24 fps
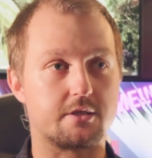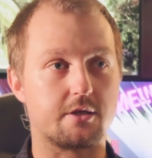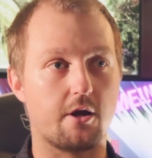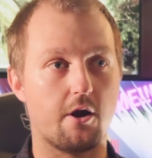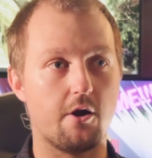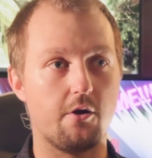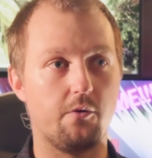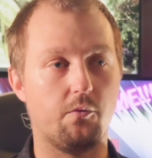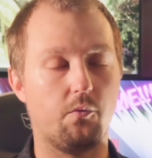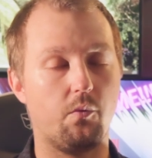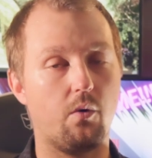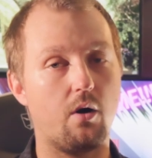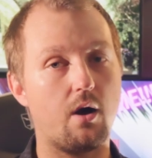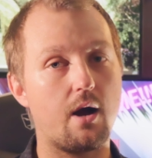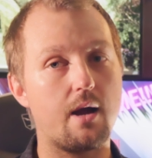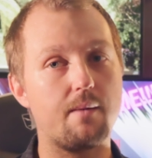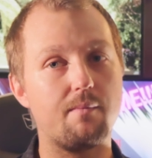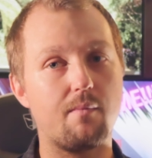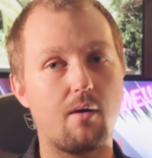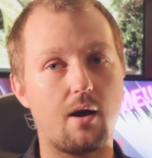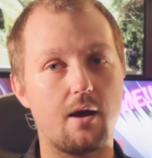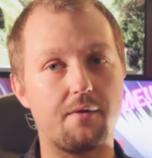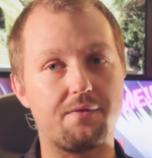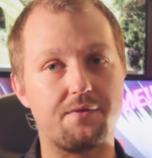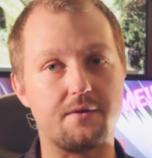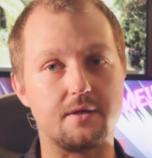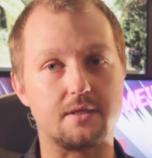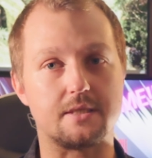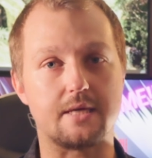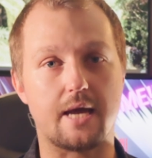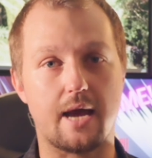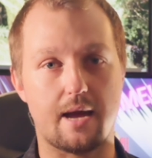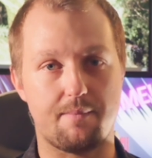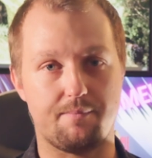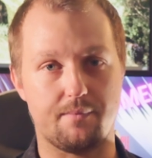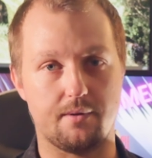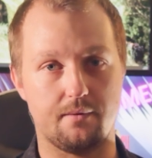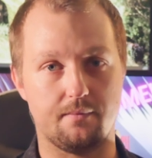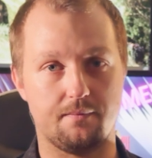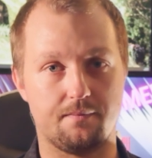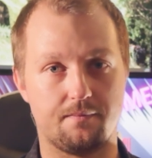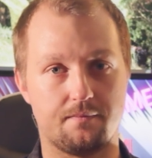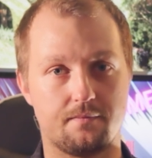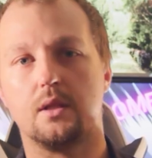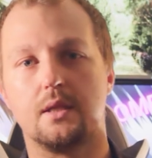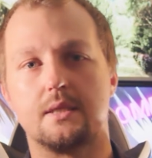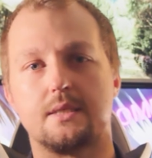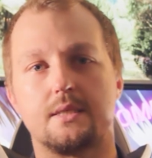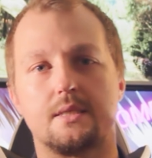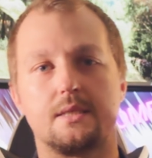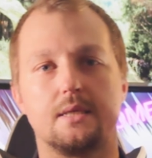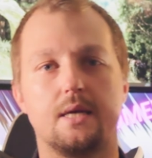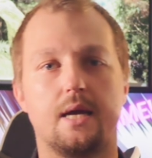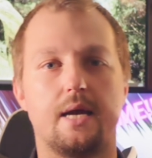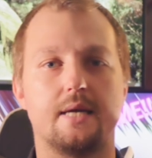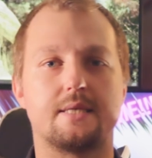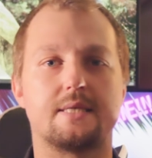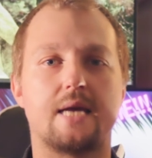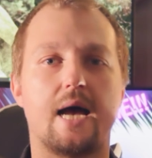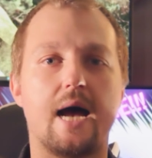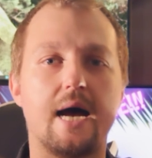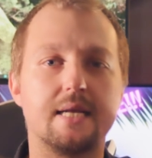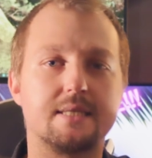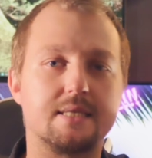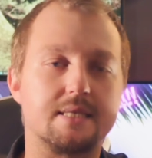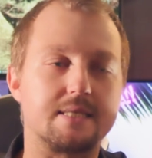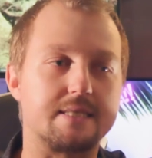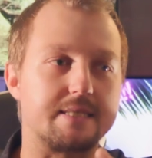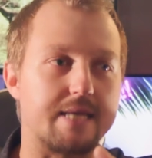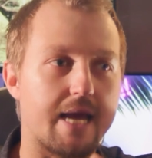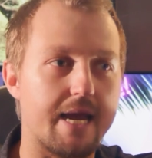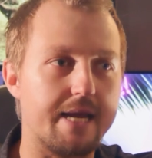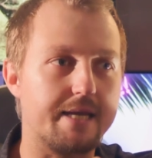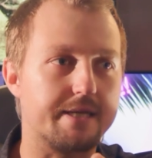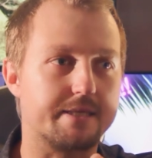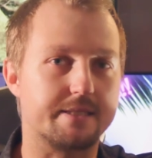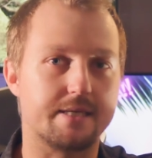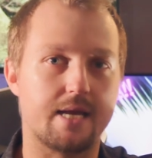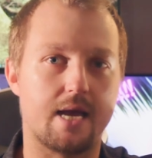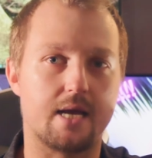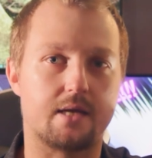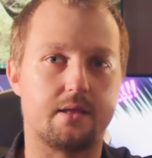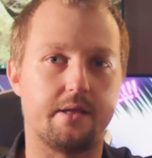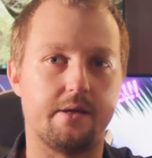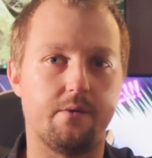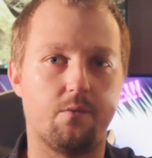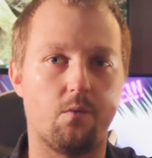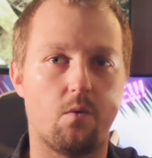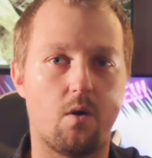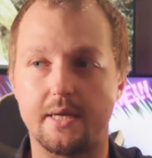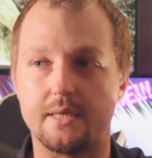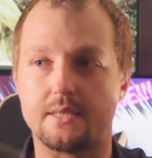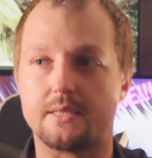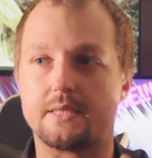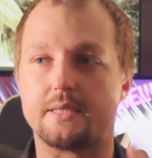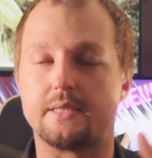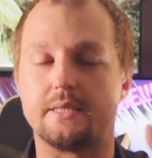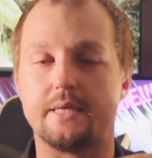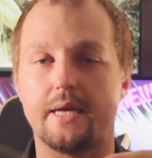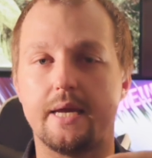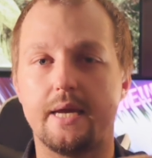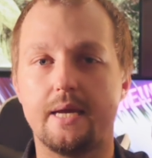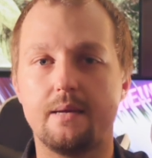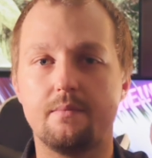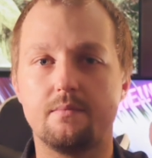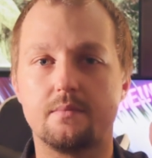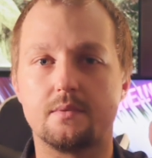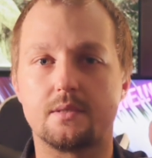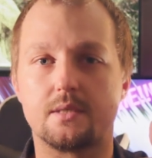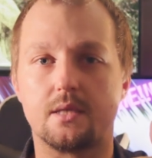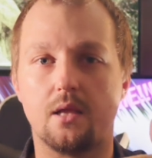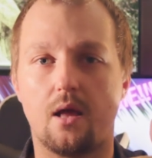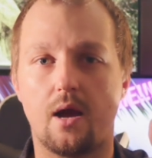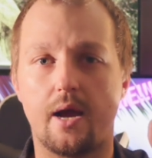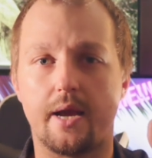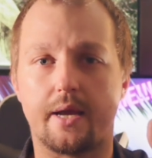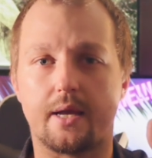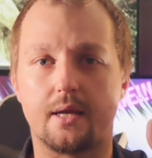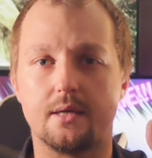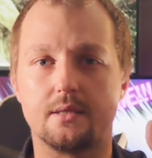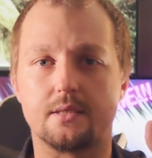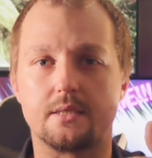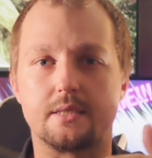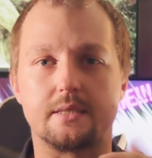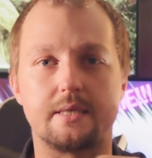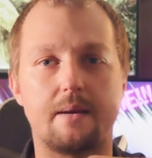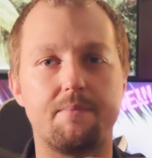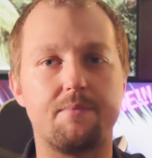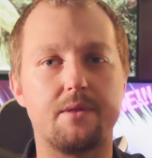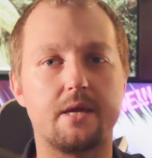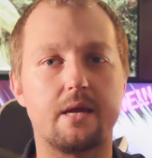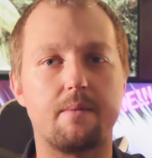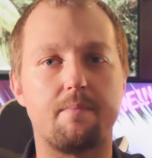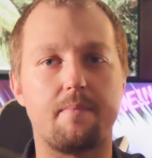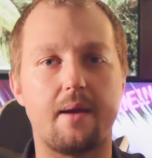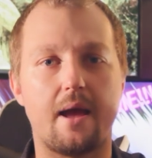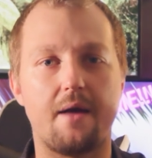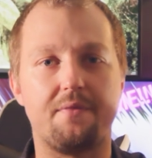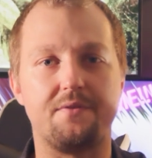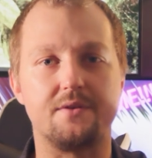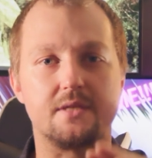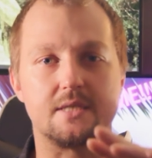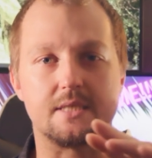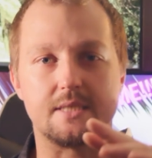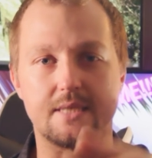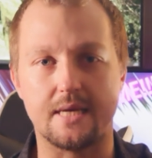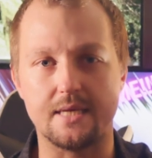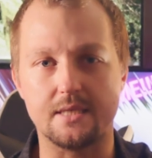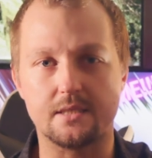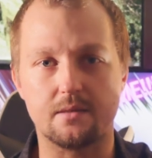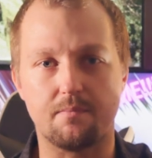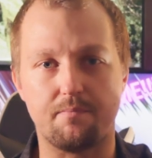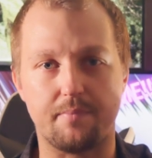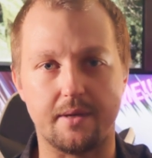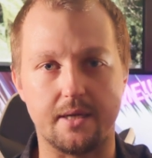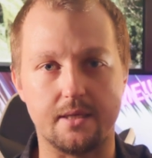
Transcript: So why might this happen? Well, it's, it's hard to say exactly, but it seems like something about the sensor